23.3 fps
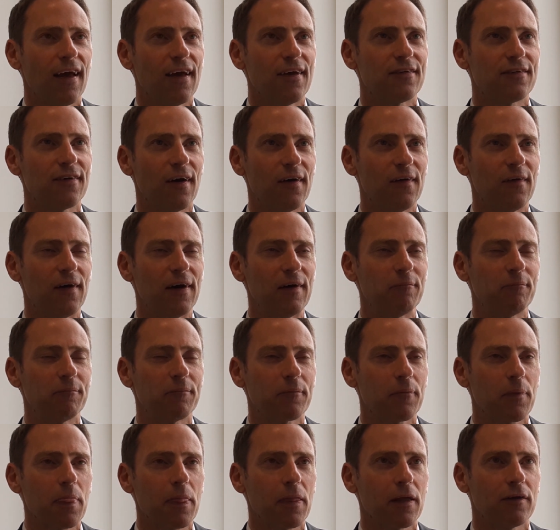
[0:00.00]
So
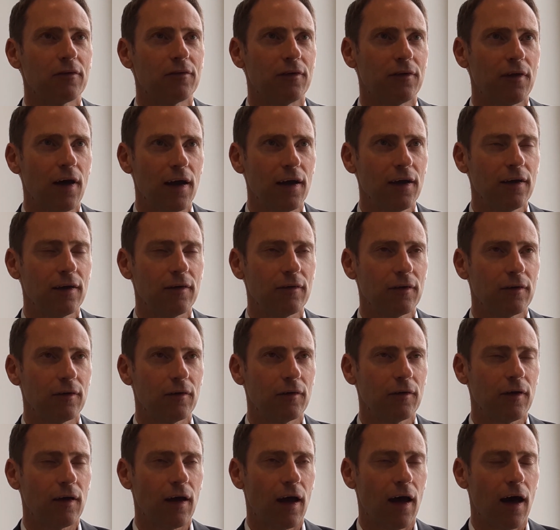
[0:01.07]
today
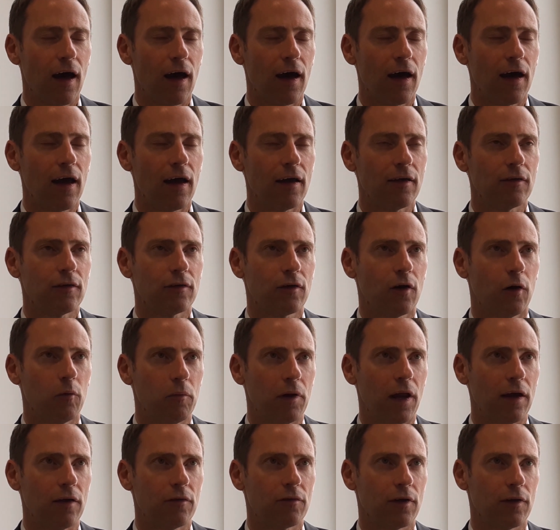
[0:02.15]

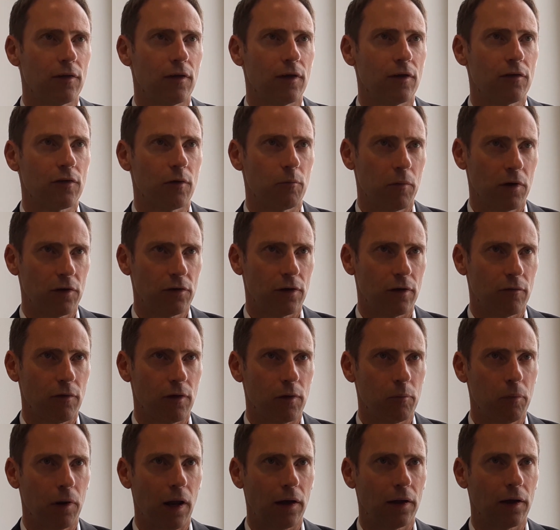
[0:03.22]
culminates in the submission of the
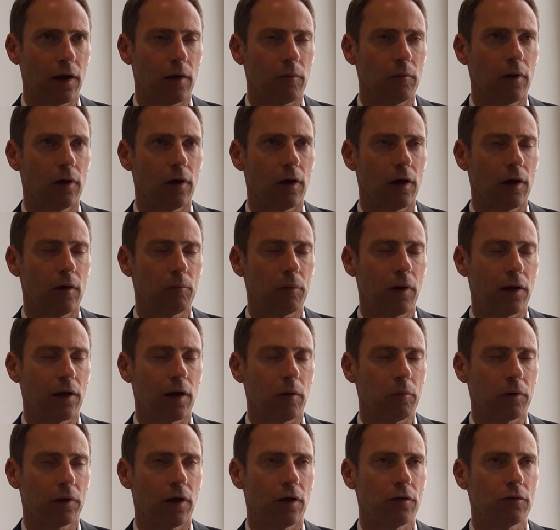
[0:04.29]
planning
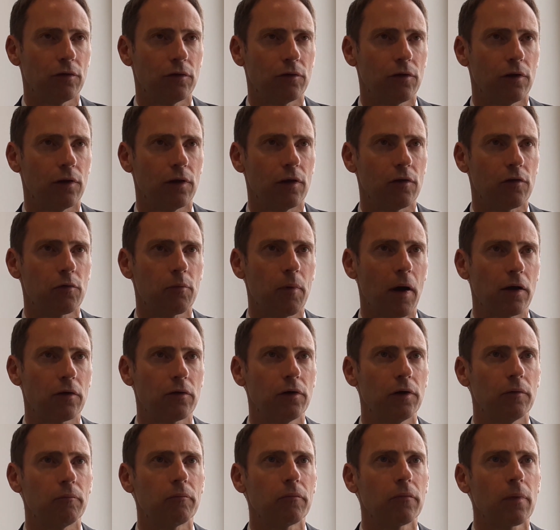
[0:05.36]
application to the
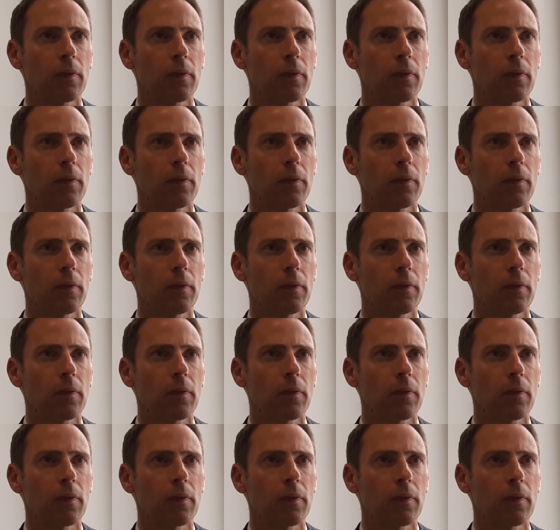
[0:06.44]
Inspectorate.